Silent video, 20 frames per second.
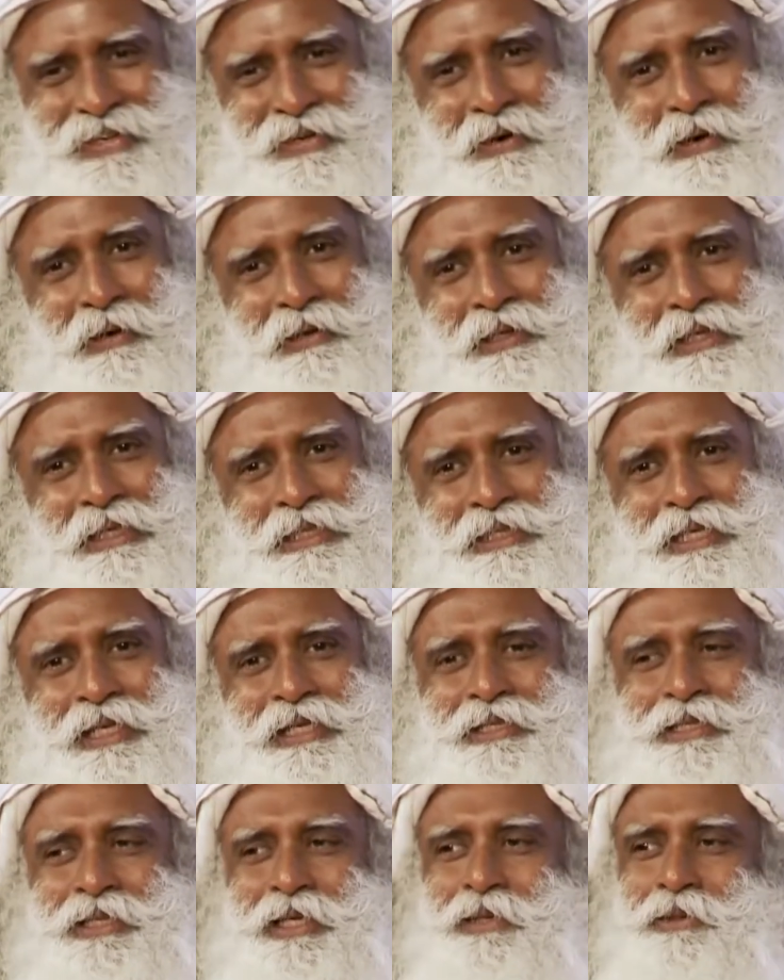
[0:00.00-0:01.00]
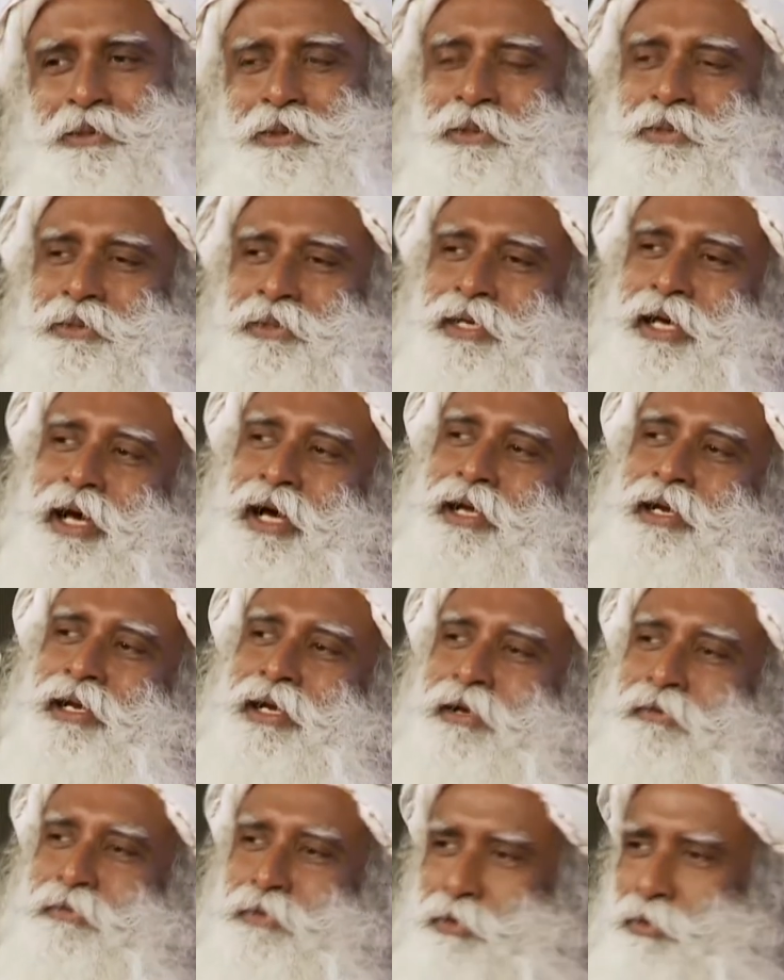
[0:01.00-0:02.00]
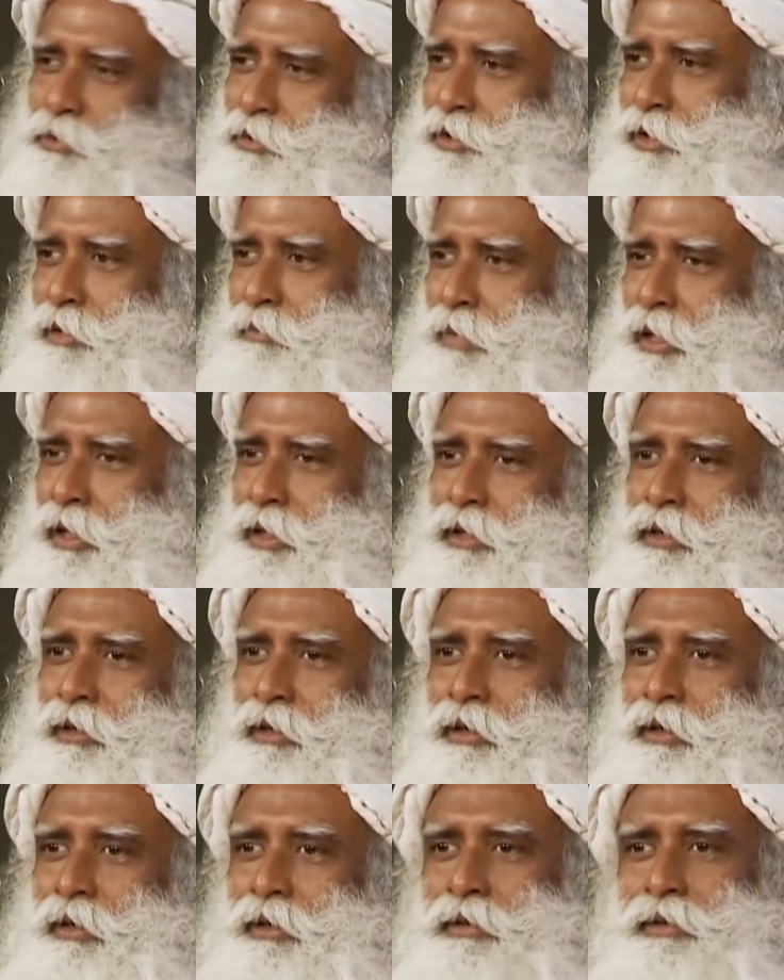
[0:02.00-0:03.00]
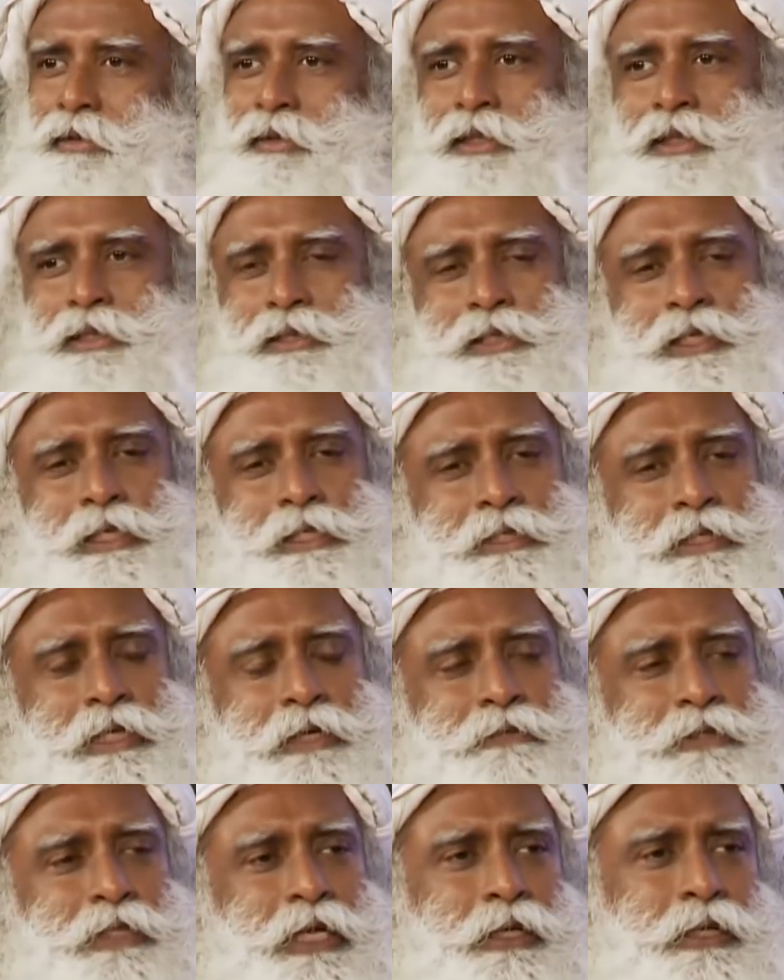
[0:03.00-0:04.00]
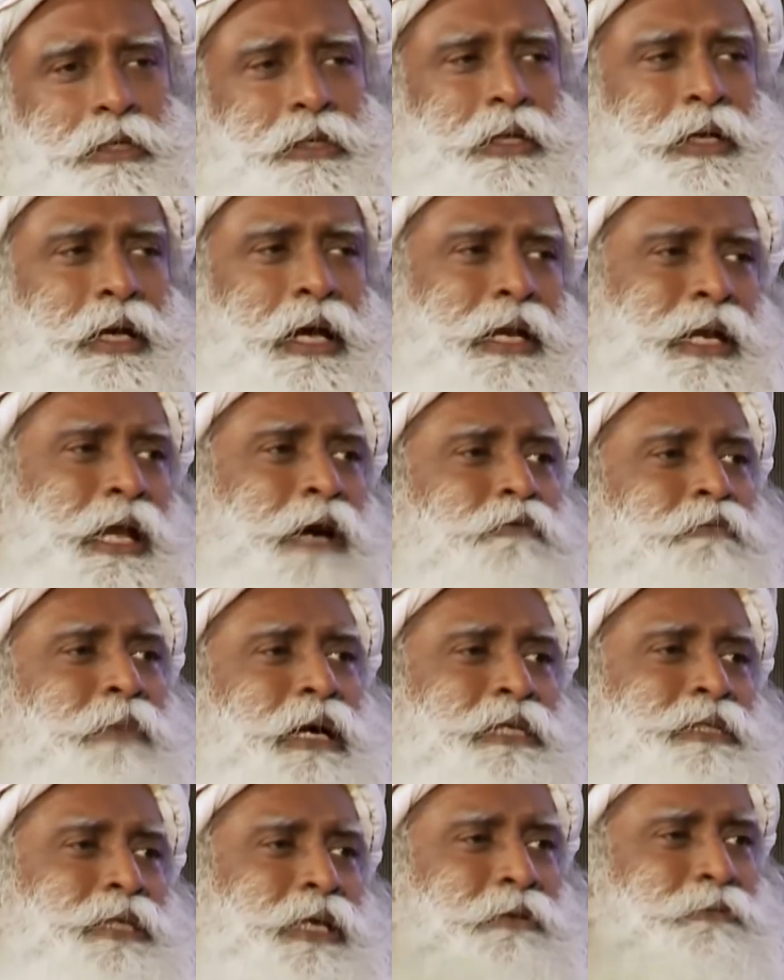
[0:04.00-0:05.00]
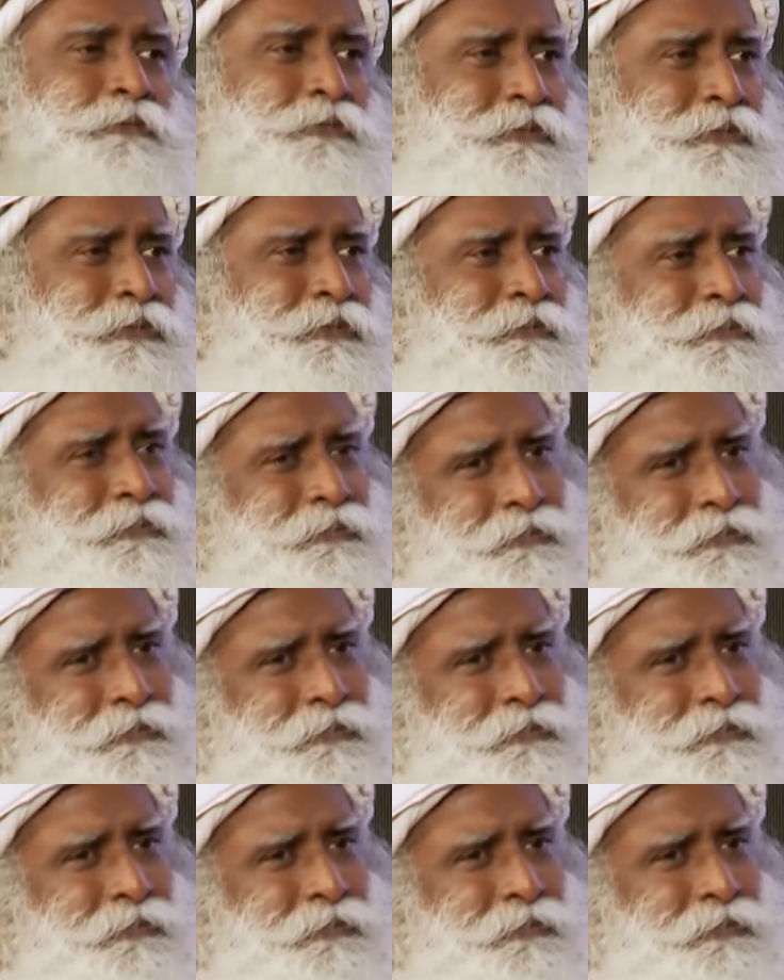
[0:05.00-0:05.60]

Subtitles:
All these days they used to say, I love you to somebody. These days they have started saying, I love myself.